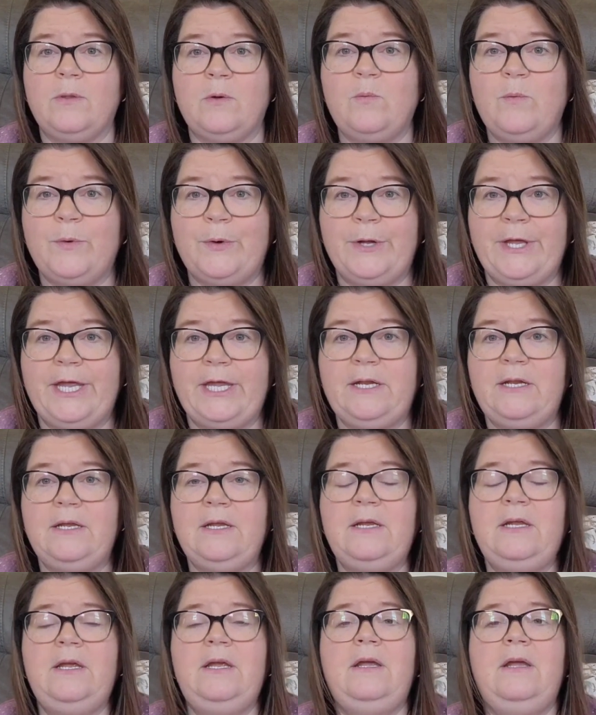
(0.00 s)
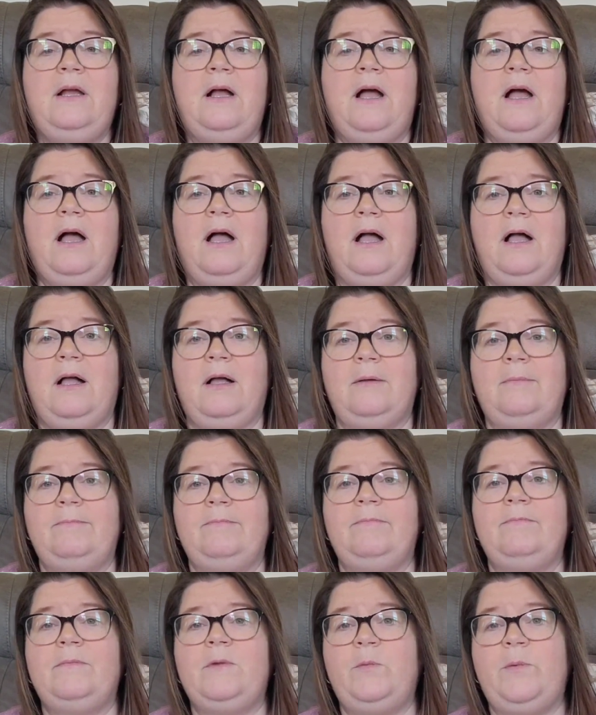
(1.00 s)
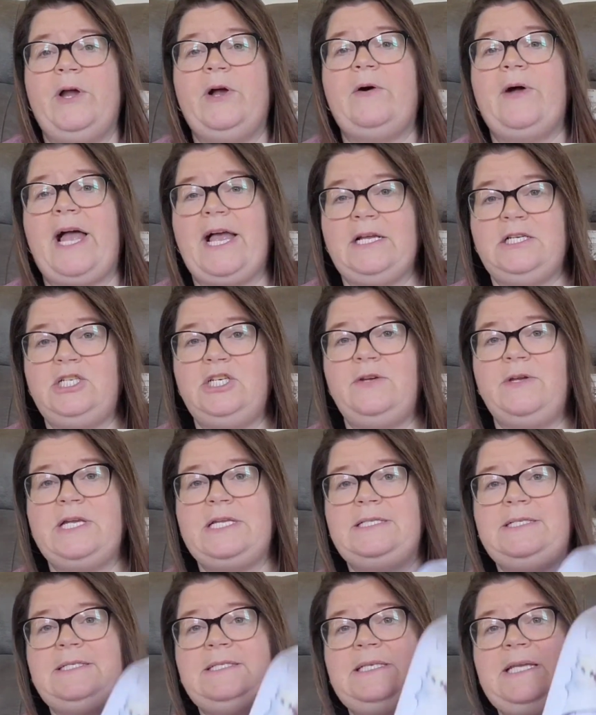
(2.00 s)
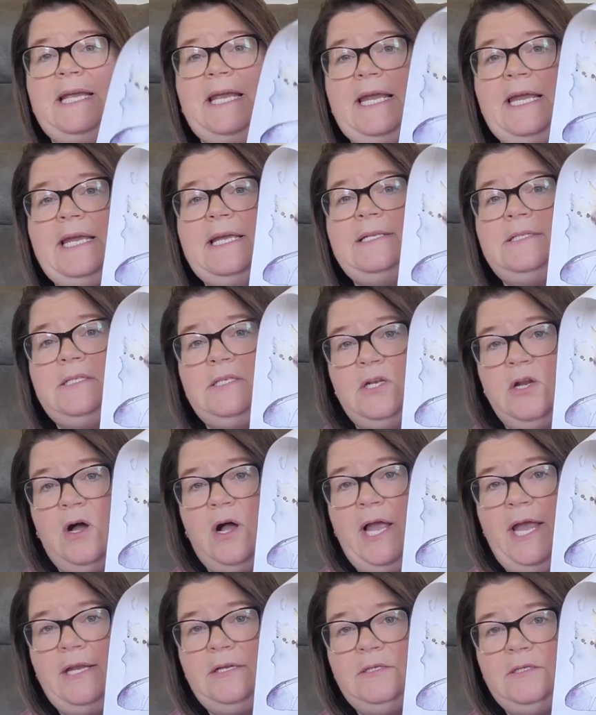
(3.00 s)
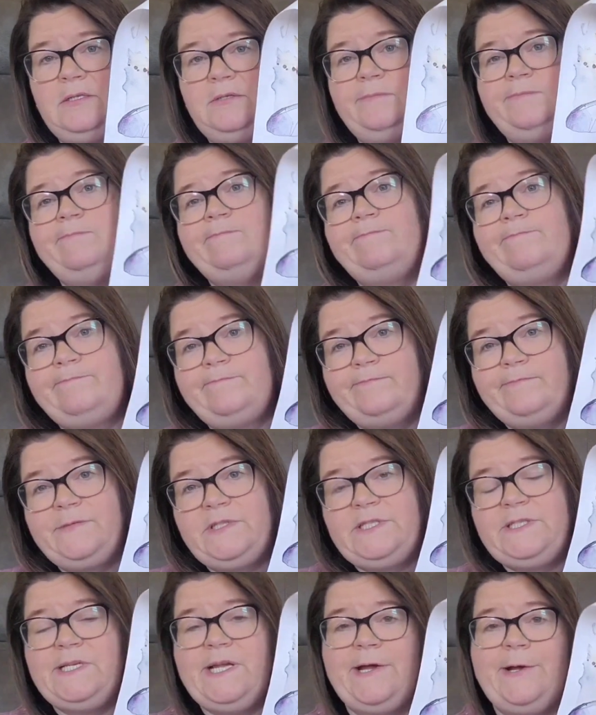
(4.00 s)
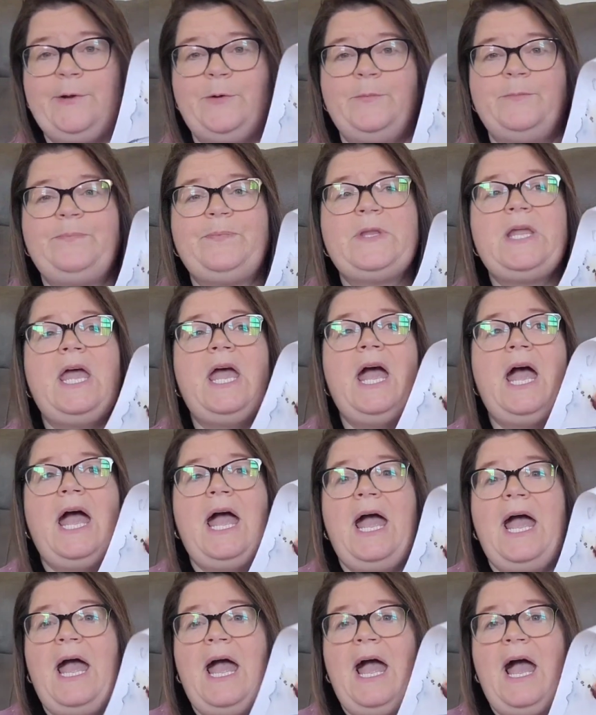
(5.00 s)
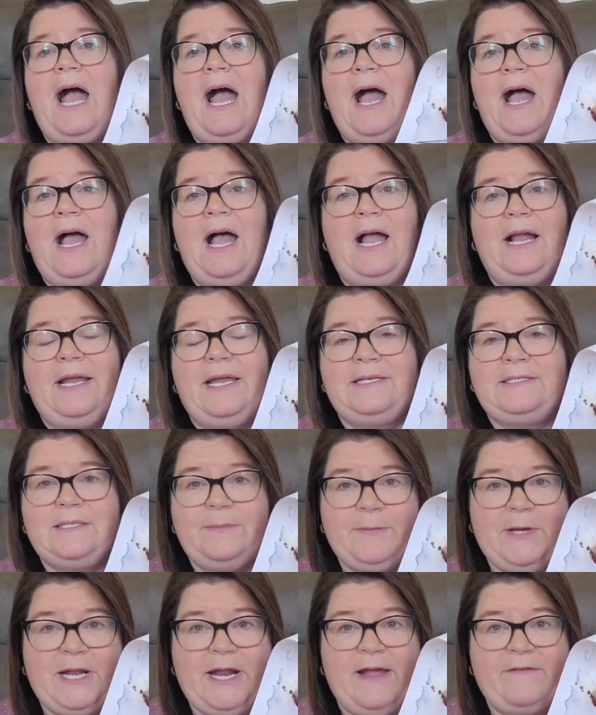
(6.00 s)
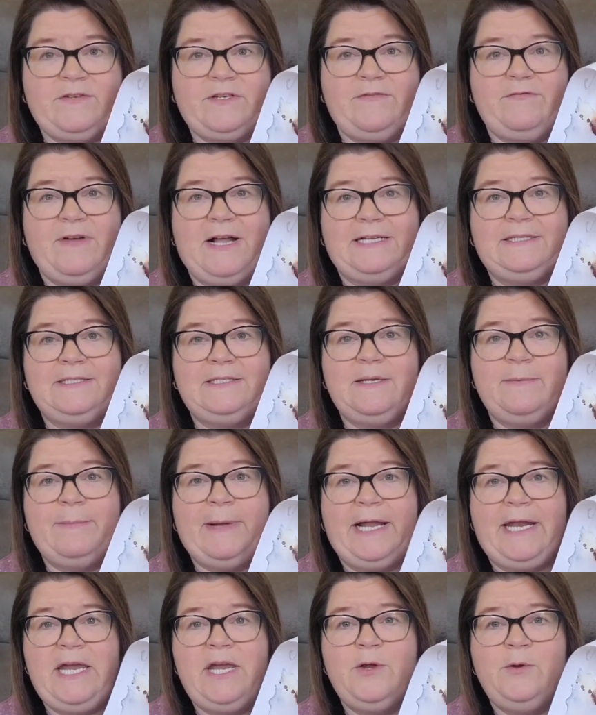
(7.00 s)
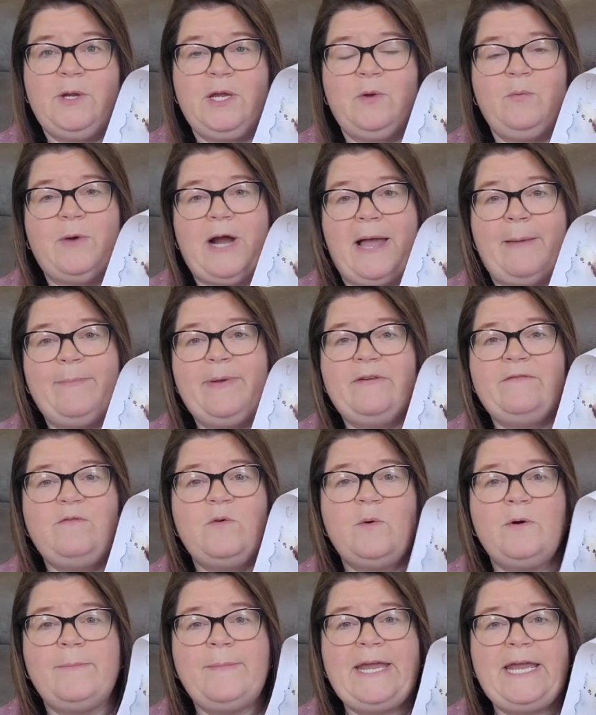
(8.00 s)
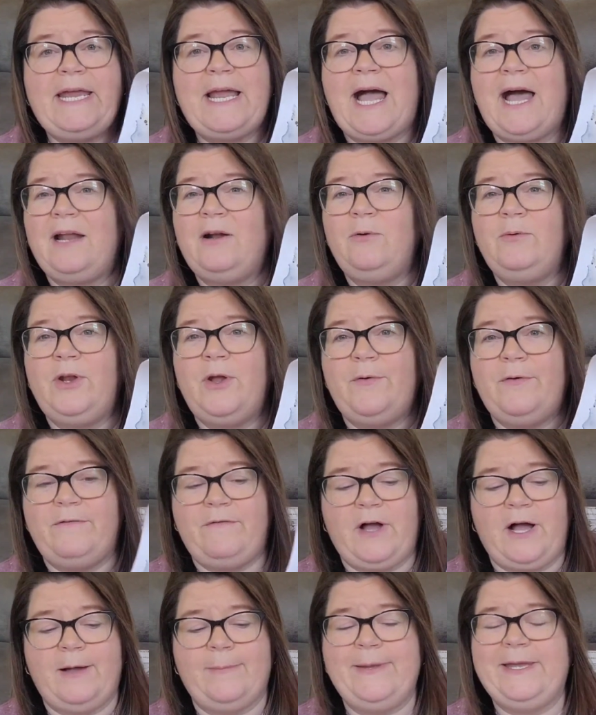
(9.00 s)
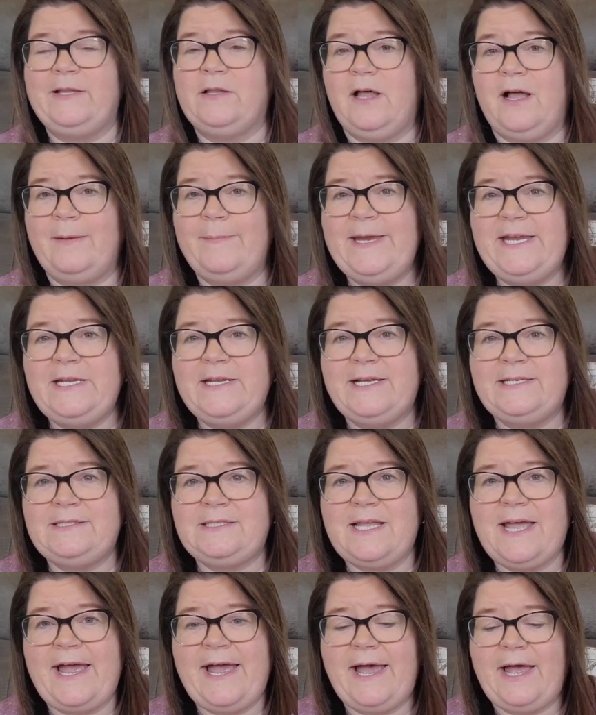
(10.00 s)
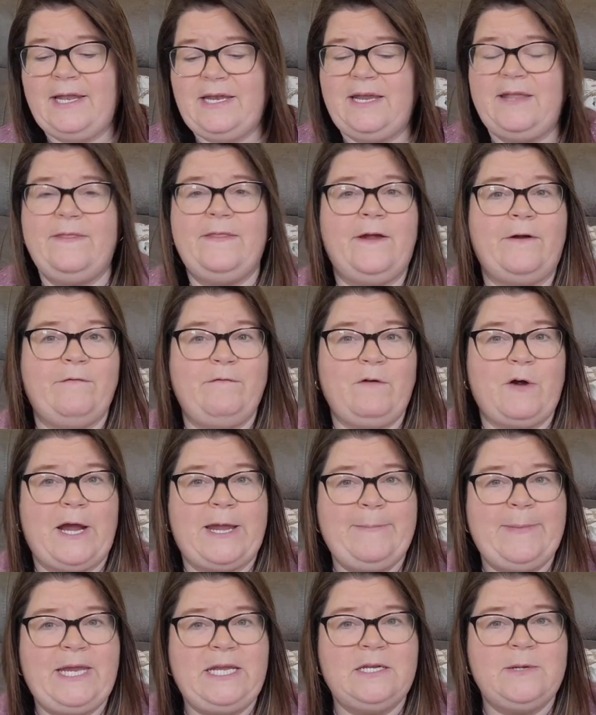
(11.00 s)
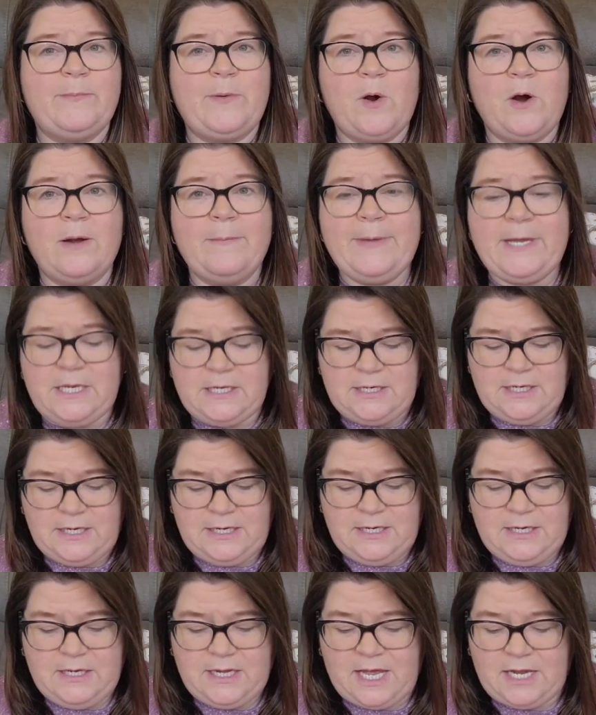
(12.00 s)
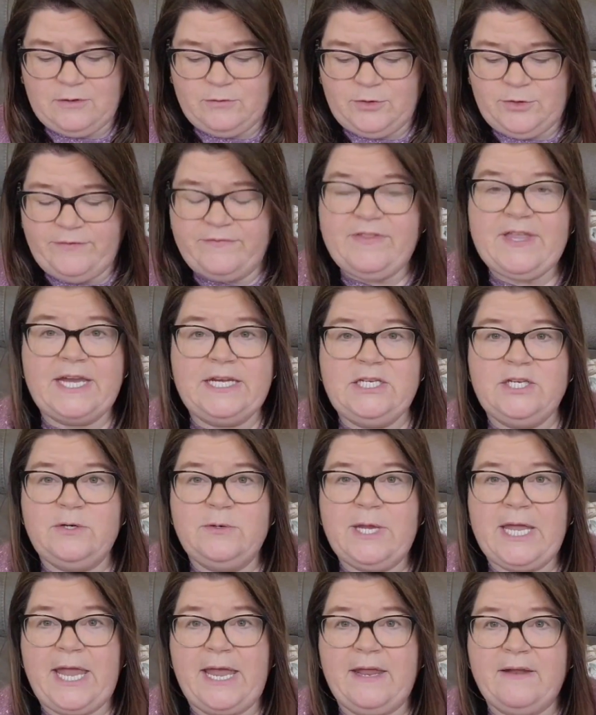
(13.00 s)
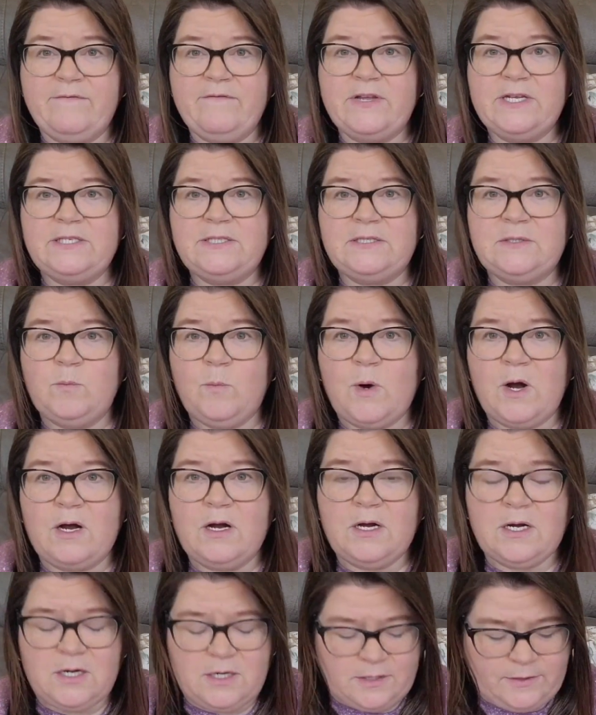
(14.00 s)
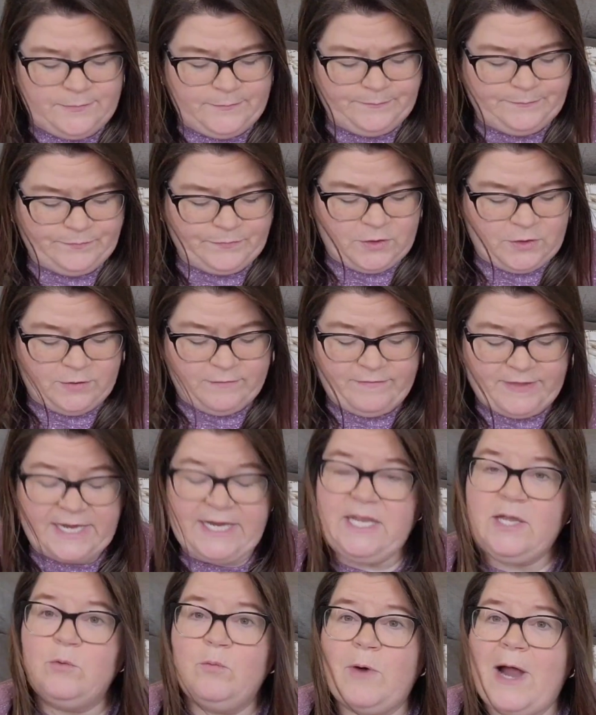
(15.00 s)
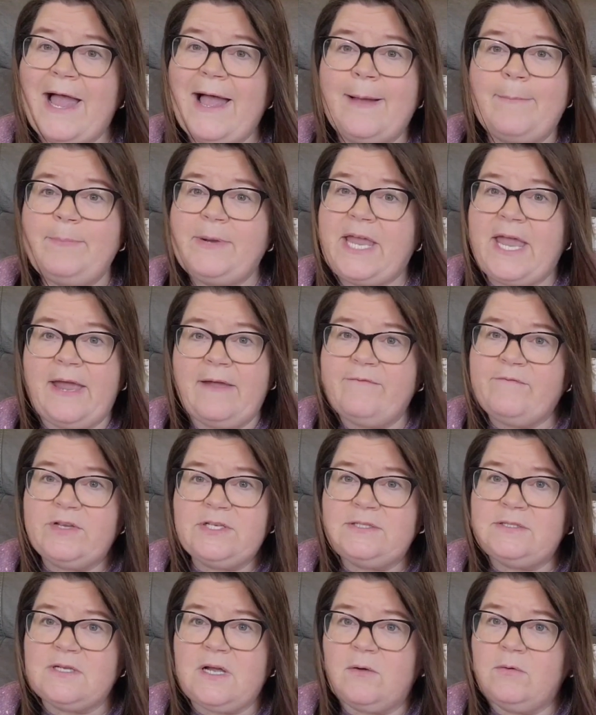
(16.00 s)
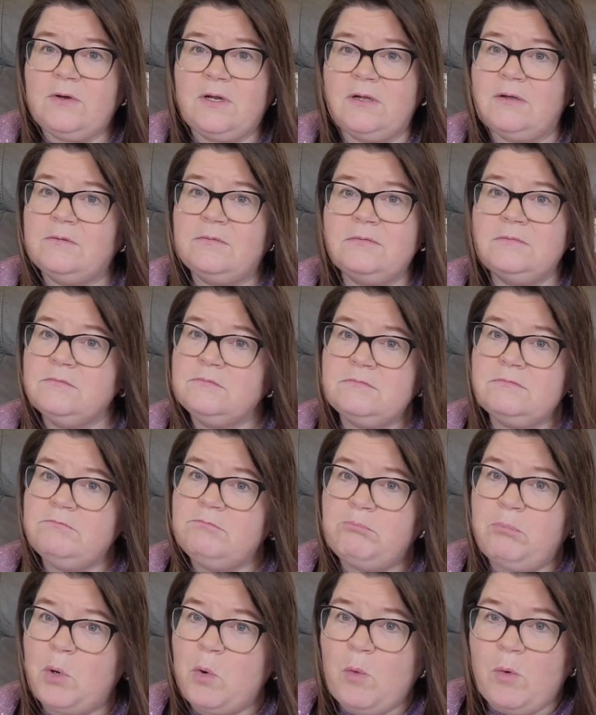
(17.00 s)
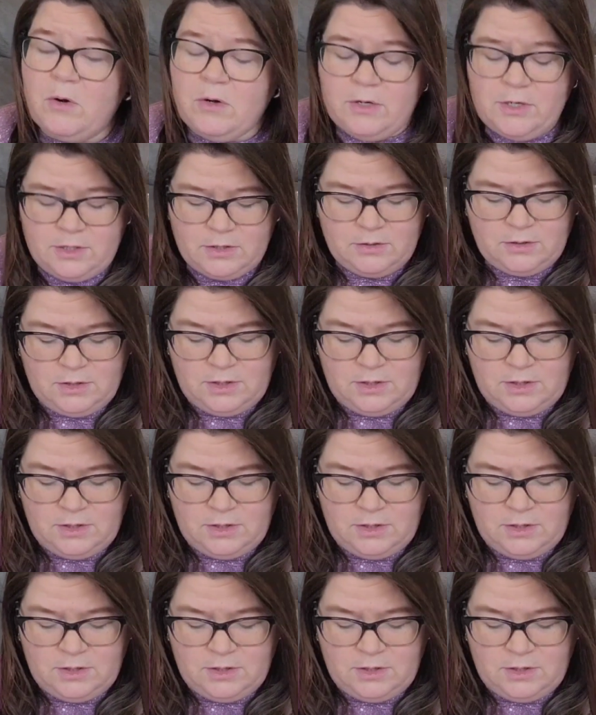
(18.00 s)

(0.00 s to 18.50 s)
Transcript: on the wood. Um, well, as you can see, it's not. So, I guess I'm going to have to find somebody who can wrap it for me. I don't know if Hobby Lobby does that in their framing department. I don't know if they do canvas work or if they can wrap canvas on a board.